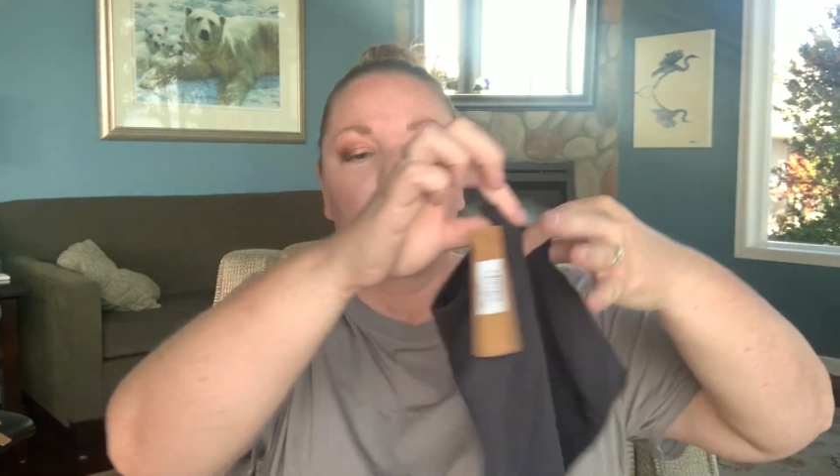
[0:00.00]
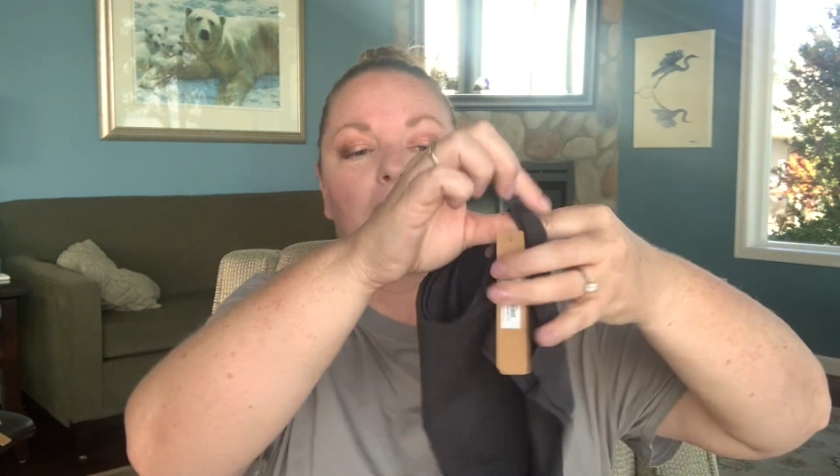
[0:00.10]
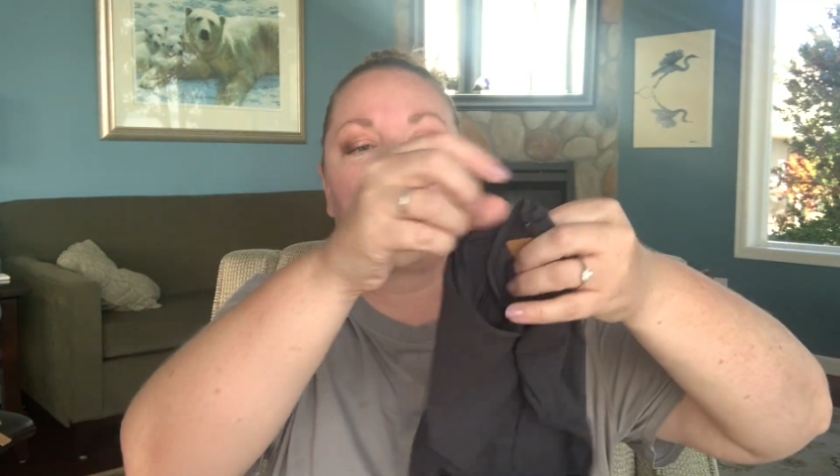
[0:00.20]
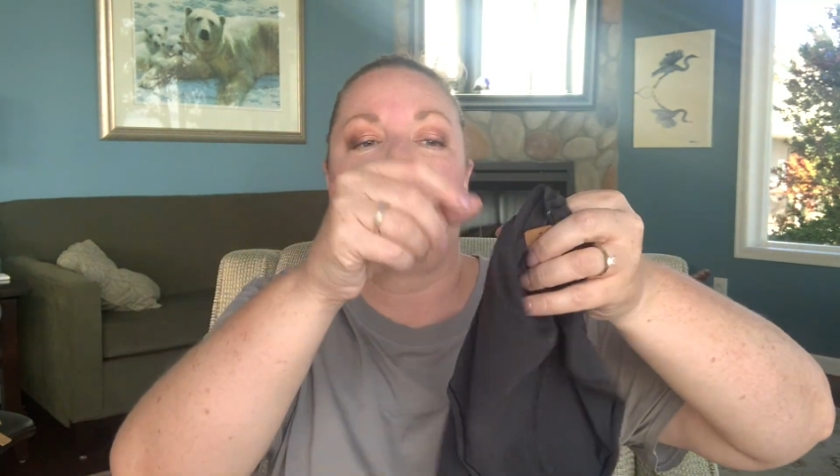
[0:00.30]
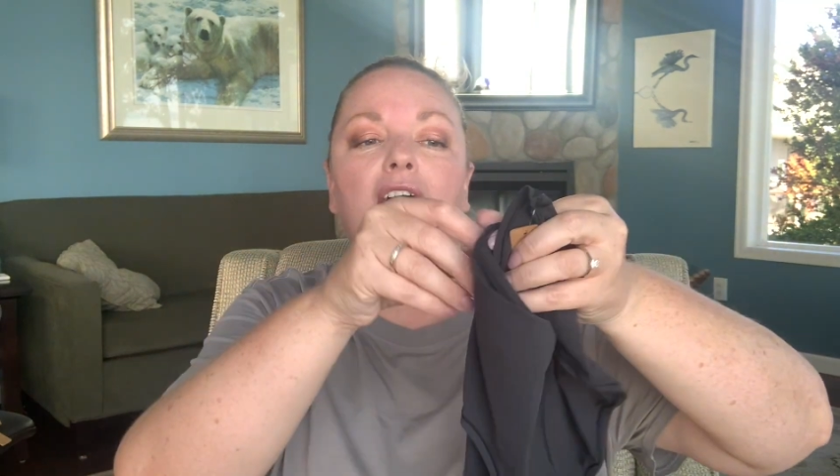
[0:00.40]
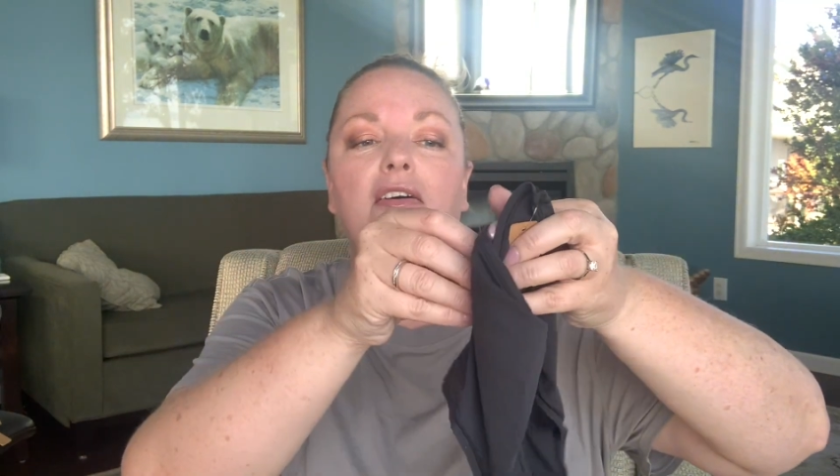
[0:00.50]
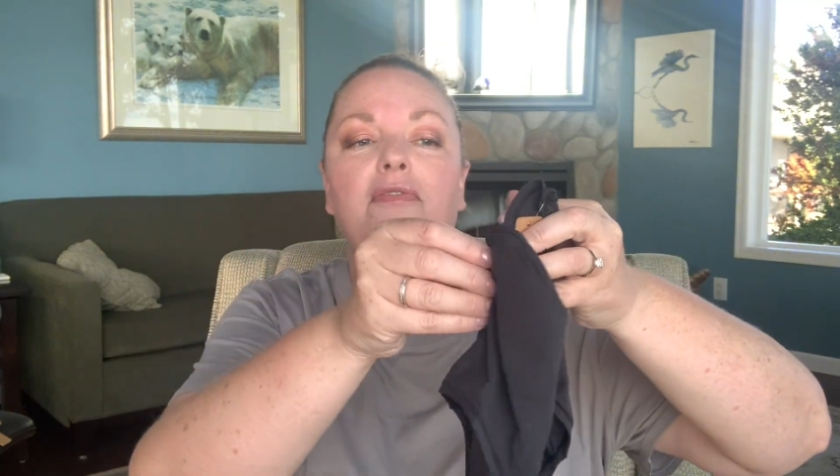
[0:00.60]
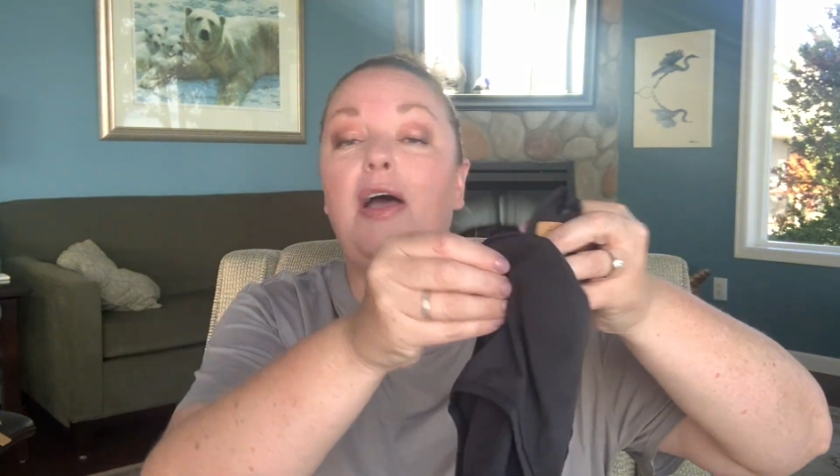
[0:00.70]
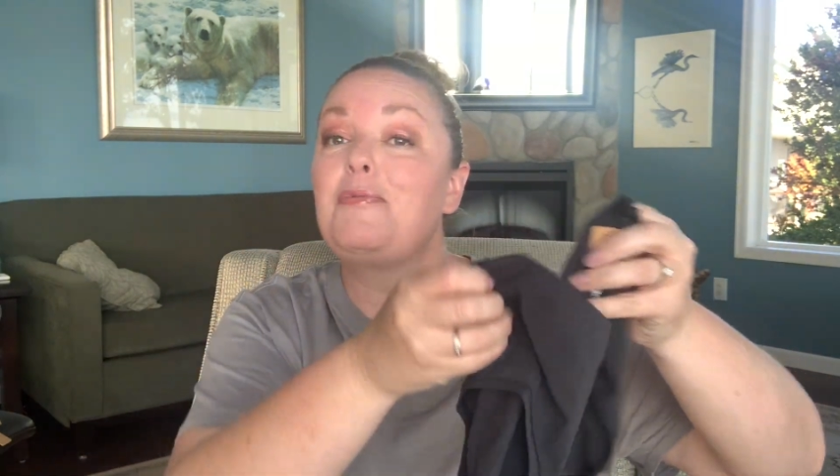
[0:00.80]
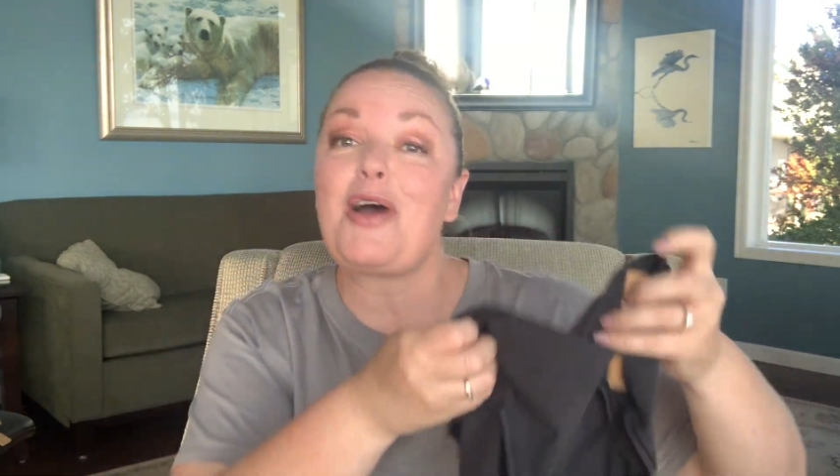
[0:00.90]
We have,
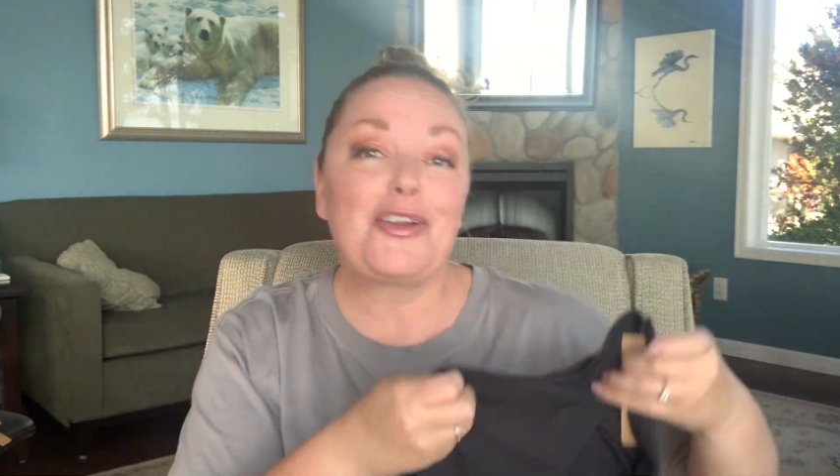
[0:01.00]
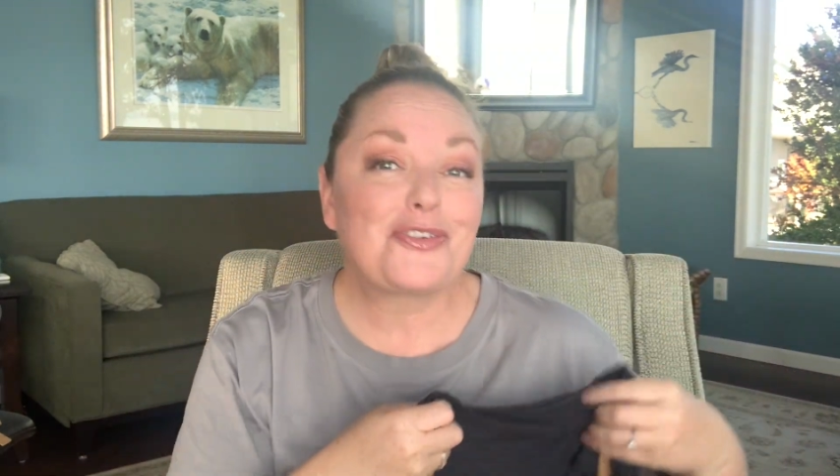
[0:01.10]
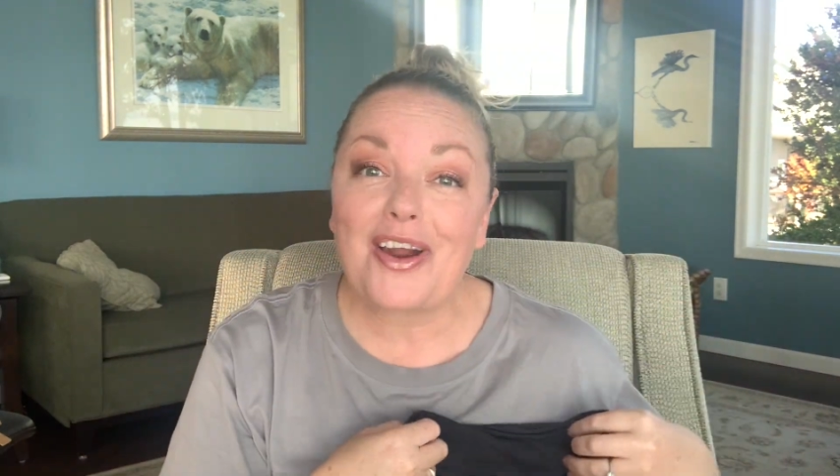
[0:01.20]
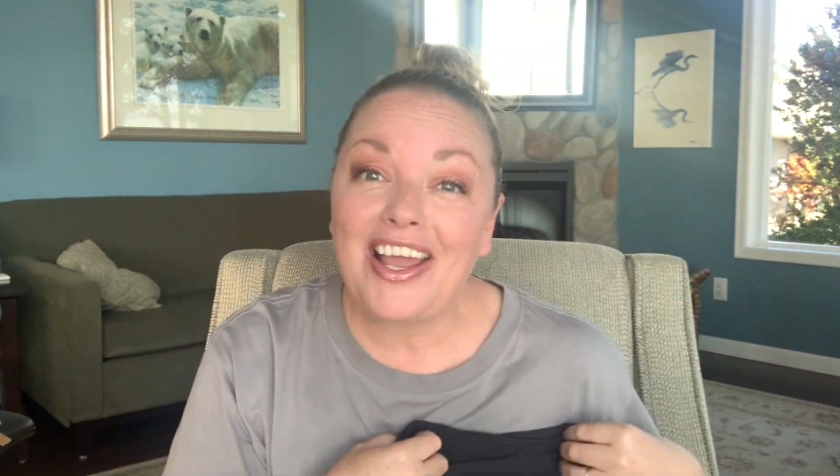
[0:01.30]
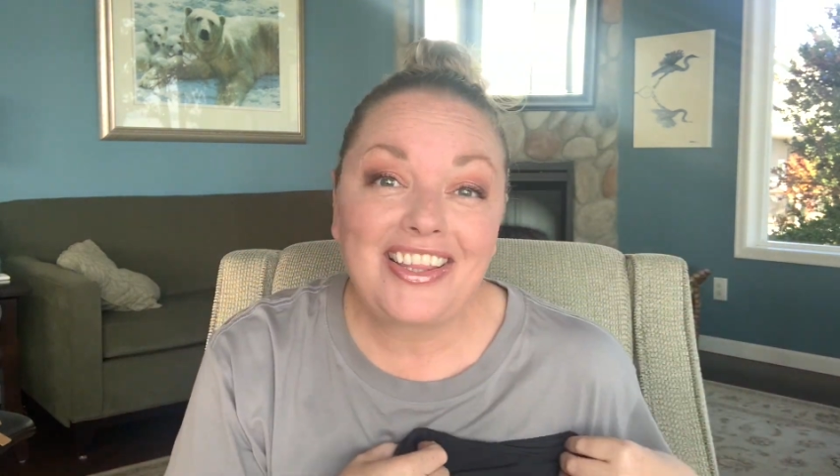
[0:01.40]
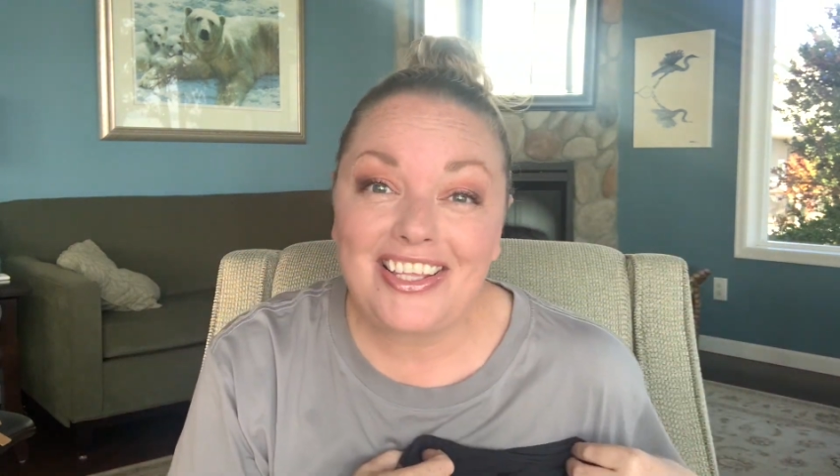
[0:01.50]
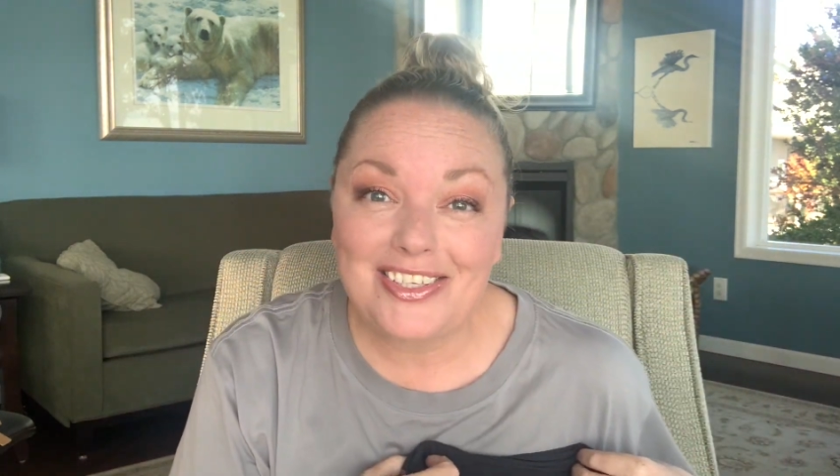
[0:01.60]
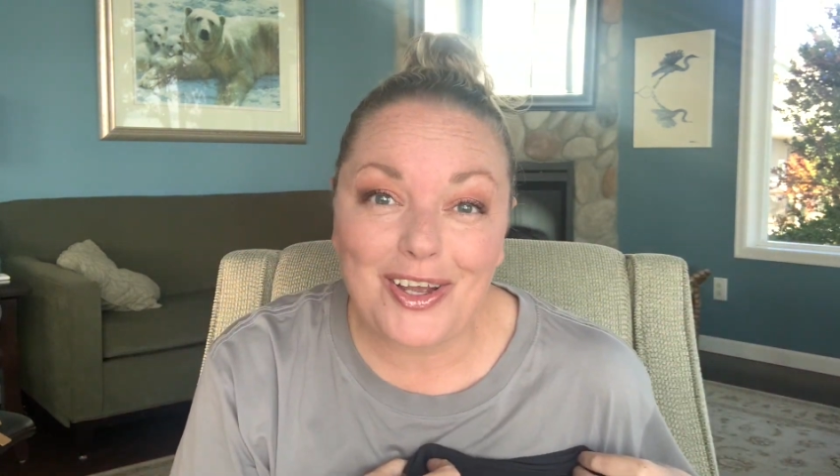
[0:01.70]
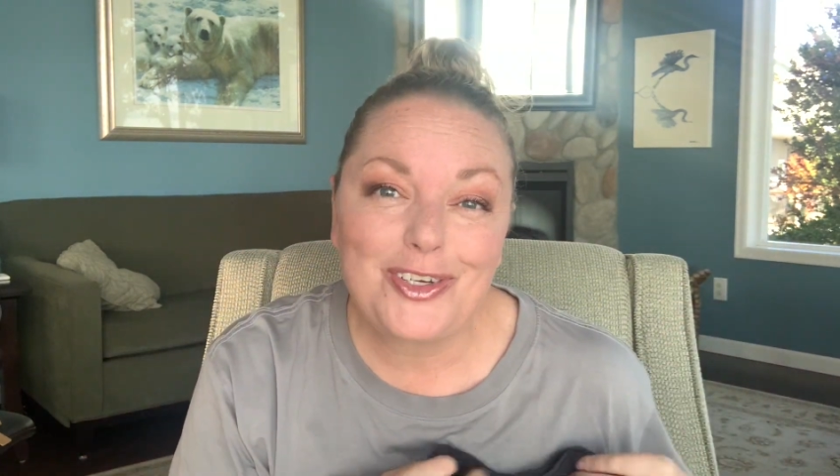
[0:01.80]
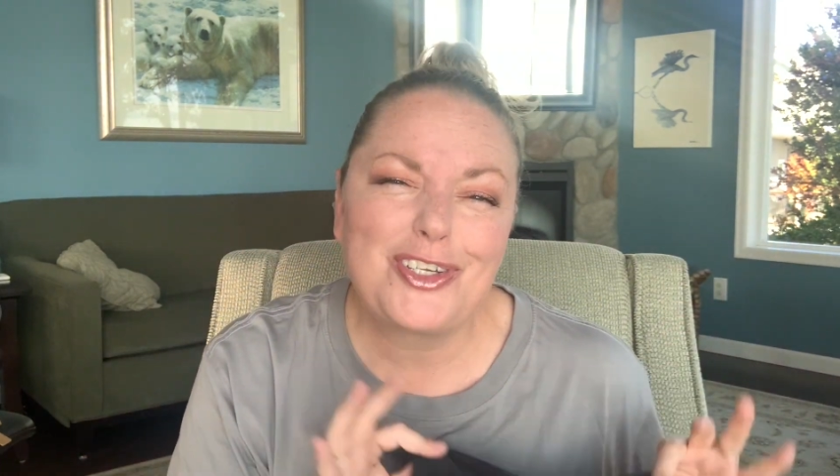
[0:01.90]
I'm not trying these
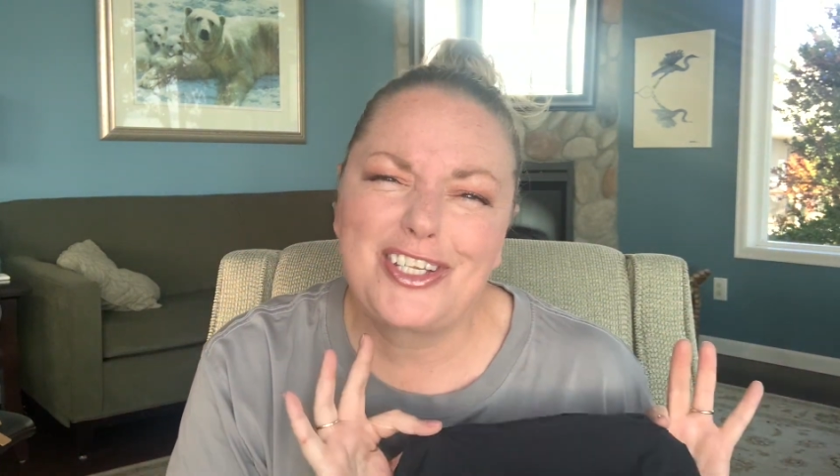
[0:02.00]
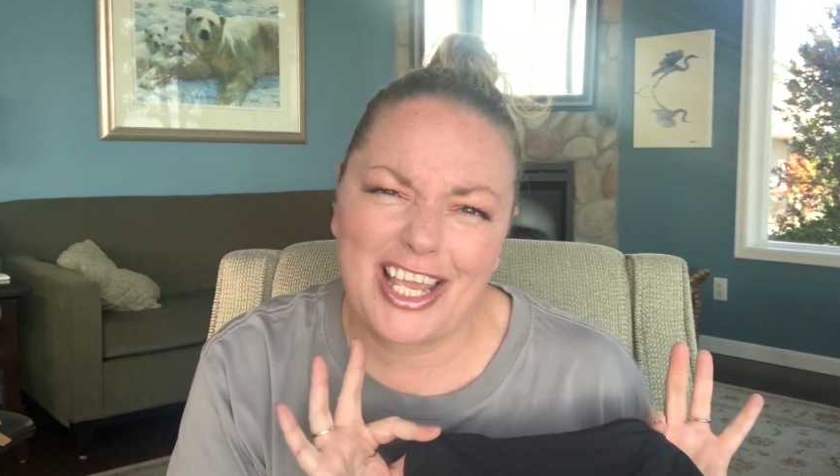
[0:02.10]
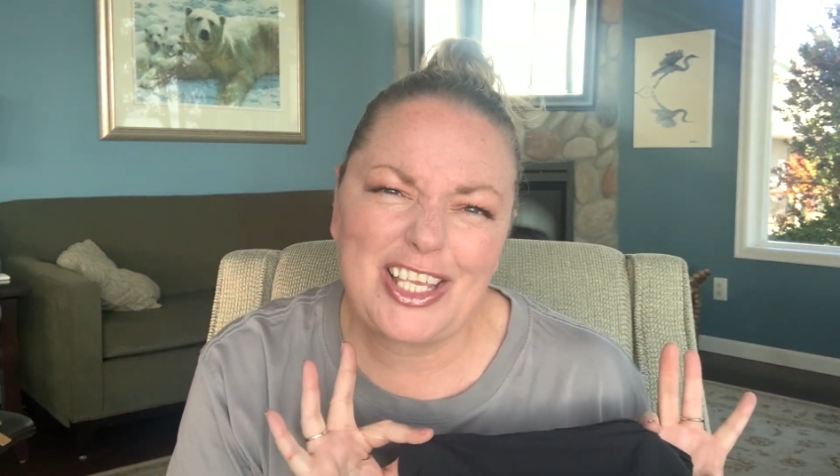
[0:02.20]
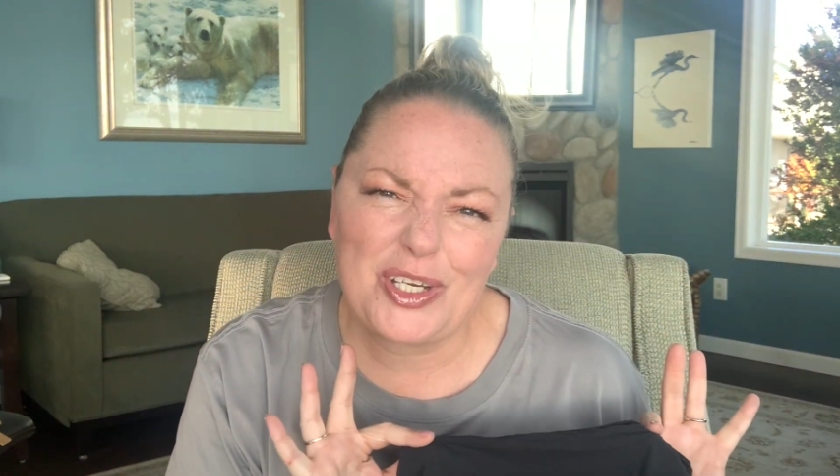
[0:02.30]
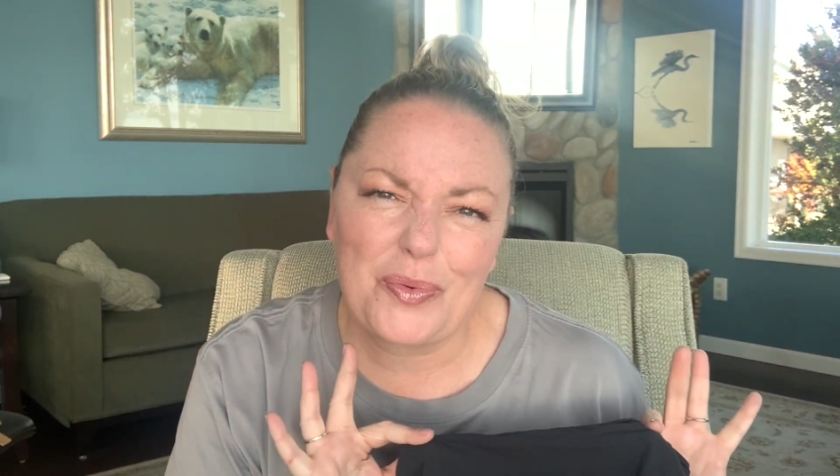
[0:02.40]
on just in case you're